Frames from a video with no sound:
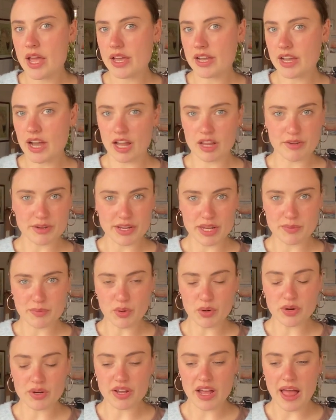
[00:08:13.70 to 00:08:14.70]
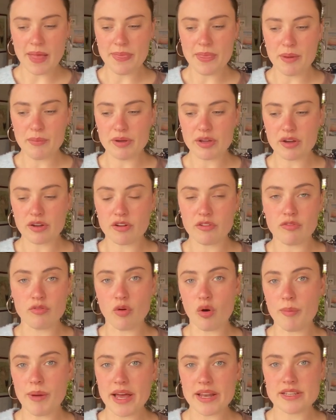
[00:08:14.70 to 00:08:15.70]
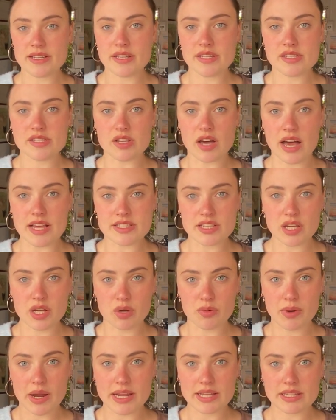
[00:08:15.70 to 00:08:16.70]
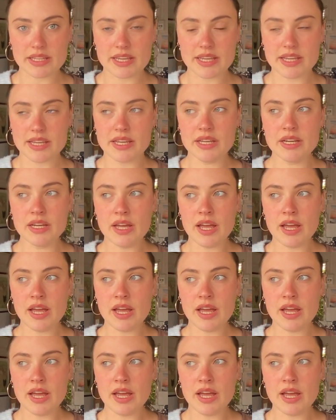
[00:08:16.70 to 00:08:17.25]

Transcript: colouring in book, and then we're going to format it, size it correctly,